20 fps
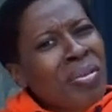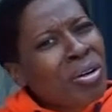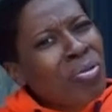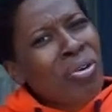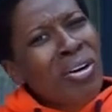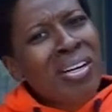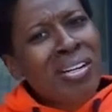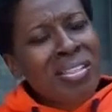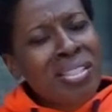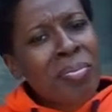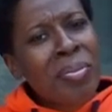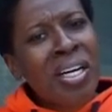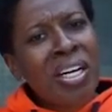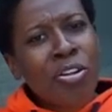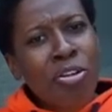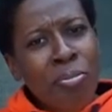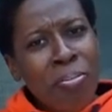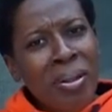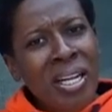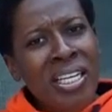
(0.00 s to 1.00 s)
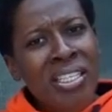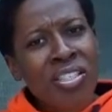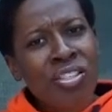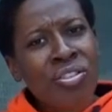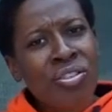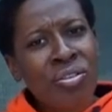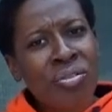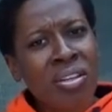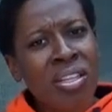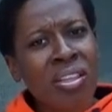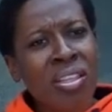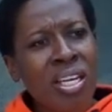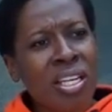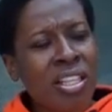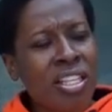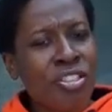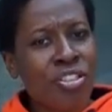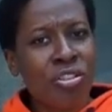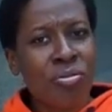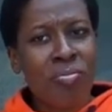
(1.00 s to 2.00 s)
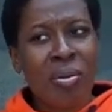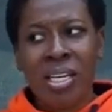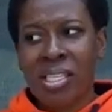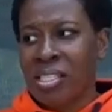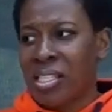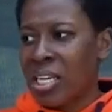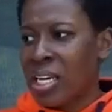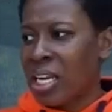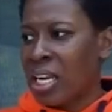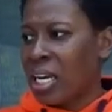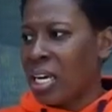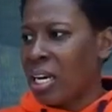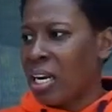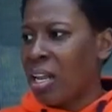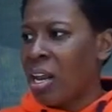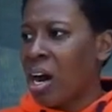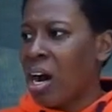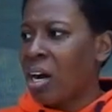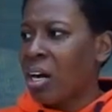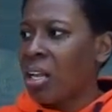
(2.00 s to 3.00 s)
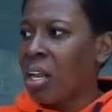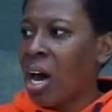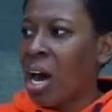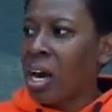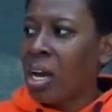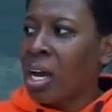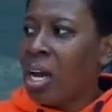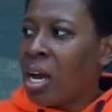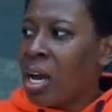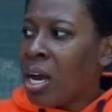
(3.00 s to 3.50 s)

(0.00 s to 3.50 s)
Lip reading: where are some other places you can think that you may see an analog clock?